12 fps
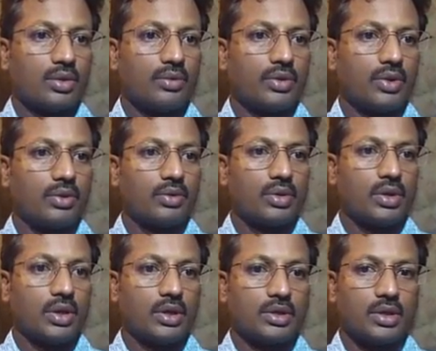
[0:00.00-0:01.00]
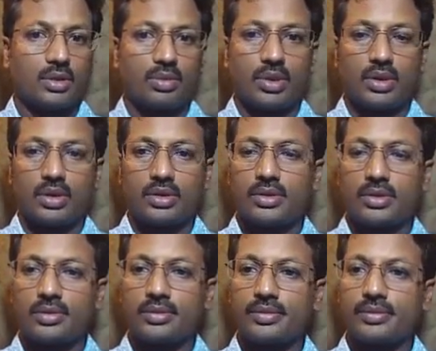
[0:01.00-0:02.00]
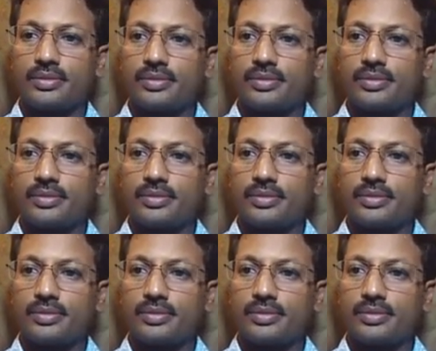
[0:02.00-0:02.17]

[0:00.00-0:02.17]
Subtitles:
go to view, colors and appearance,